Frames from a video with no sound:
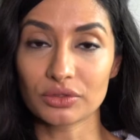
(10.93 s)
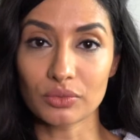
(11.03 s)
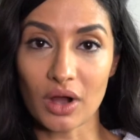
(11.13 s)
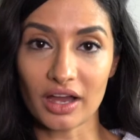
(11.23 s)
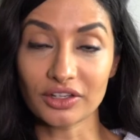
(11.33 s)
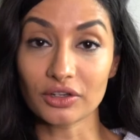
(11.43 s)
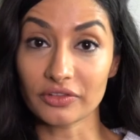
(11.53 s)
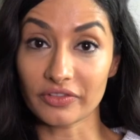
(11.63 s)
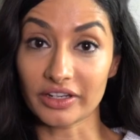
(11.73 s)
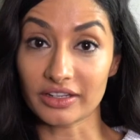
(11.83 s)
Nuwan
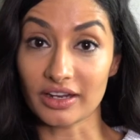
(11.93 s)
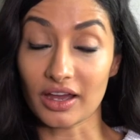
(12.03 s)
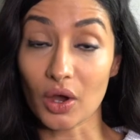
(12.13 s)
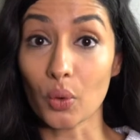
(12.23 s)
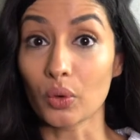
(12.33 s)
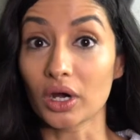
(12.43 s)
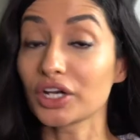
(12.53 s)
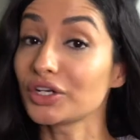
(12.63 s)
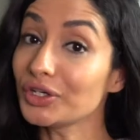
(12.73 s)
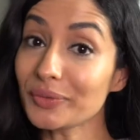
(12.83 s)
Gunawardhana,
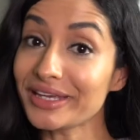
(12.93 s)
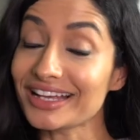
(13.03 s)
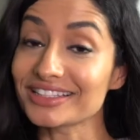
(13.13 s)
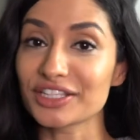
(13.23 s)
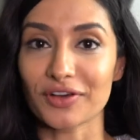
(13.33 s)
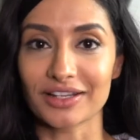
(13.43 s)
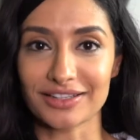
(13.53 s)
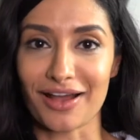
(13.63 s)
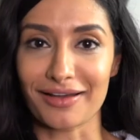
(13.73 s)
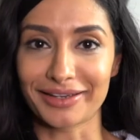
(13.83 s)
or Nui as his
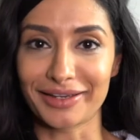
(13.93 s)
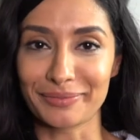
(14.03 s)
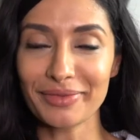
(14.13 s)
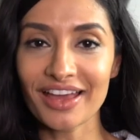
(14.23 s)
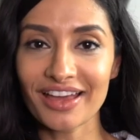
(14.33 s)
friends call him.